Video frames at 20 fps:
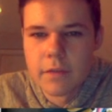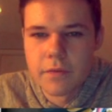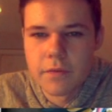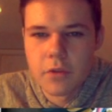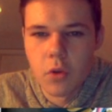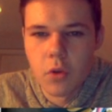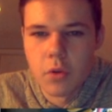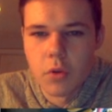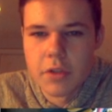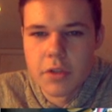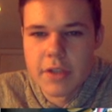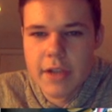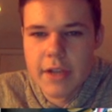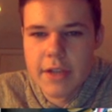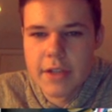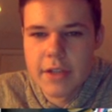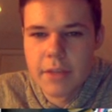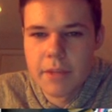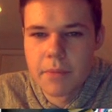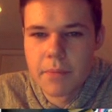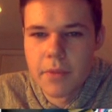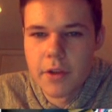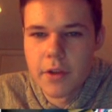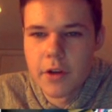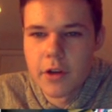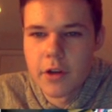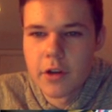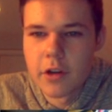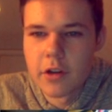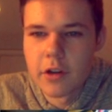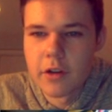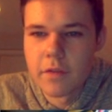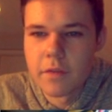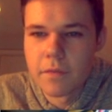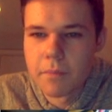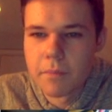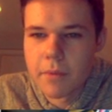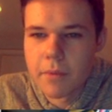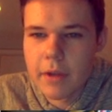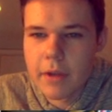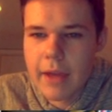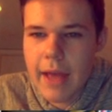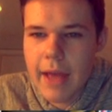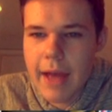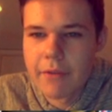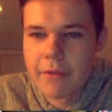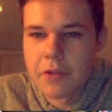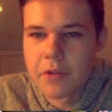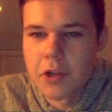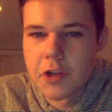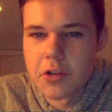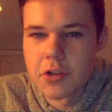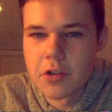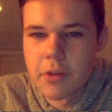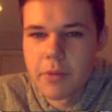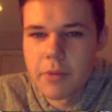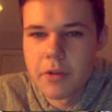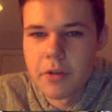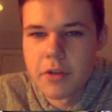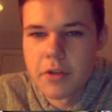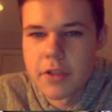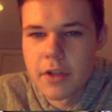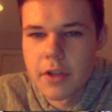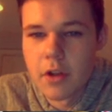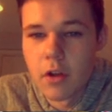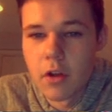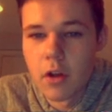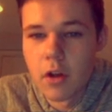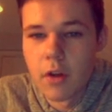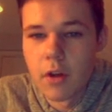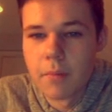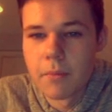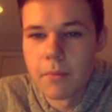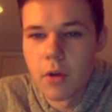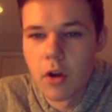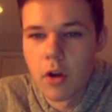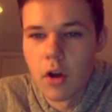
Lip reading: Golden State's up there. Cavaliers are up there still.